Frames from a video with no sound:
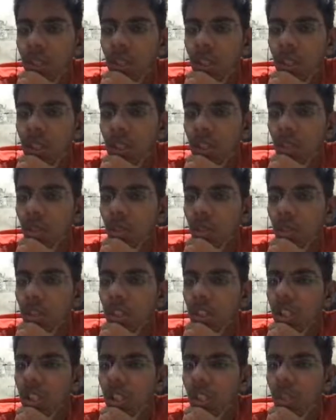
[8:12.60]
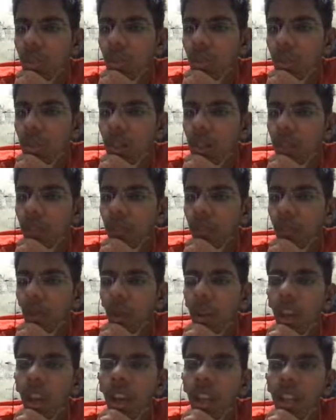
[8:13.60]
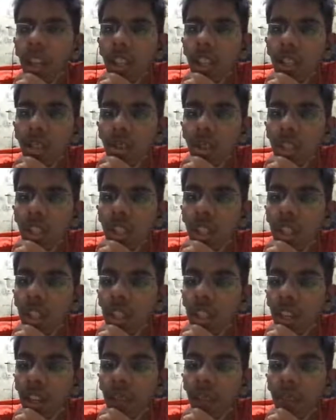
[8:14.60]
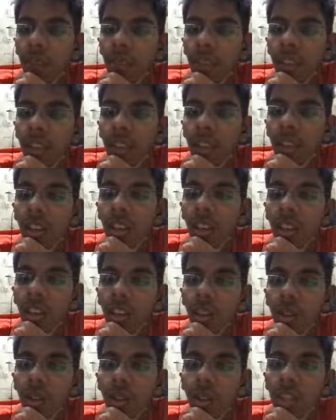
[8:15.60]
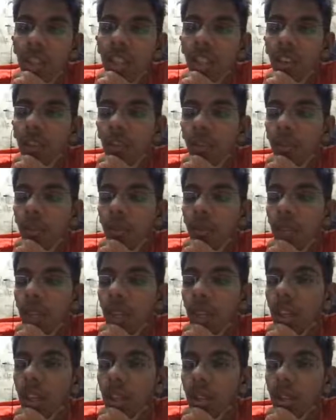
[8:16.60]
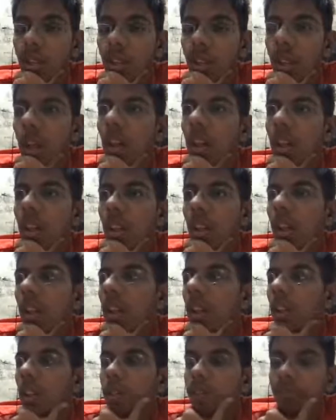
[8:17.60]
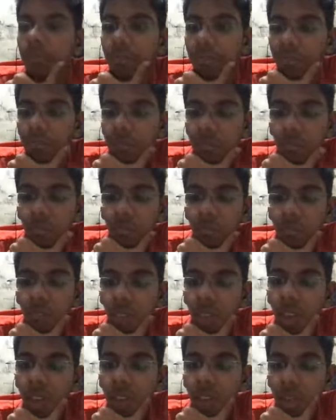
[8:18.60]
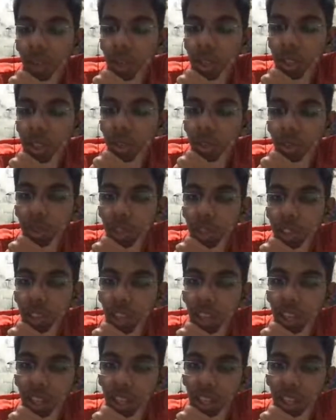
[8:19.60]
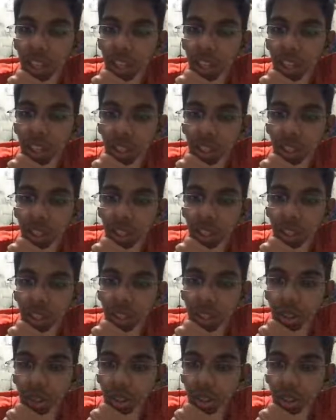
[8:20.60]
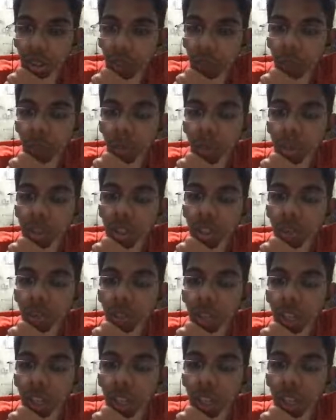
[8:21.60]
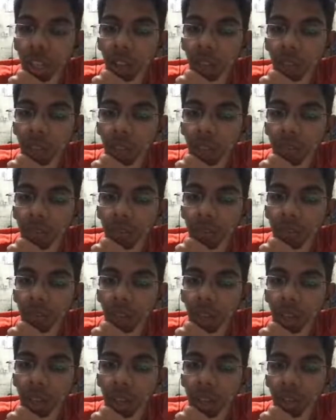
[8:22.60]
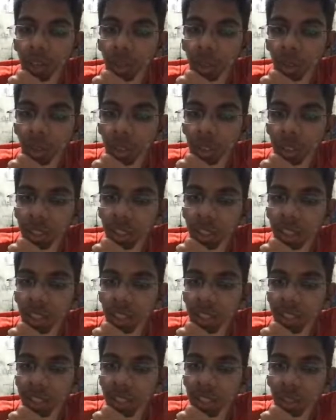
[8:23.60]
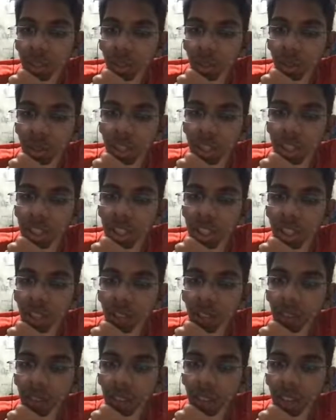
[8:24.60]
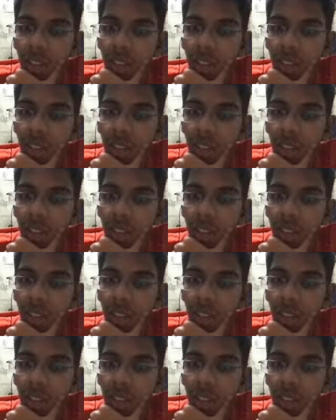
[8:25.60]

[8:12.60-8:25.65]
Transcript: so just need to be careful. Oh yeah, it is rook g8 and rook g7 will be made. So yeah, after rook g1 I can take on f5, rook takes, rook g7,